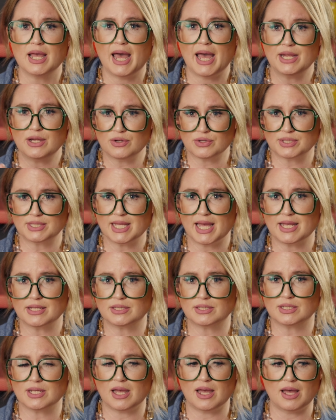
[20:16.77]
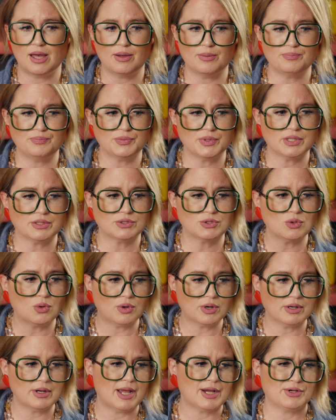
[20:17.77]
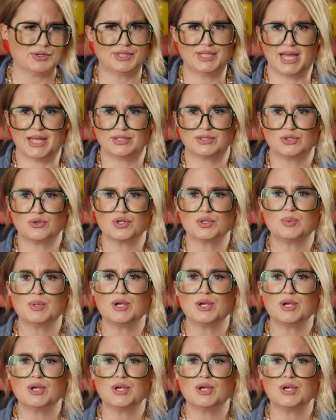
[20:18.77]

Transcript: at your SAS um, store, not your SAS stores,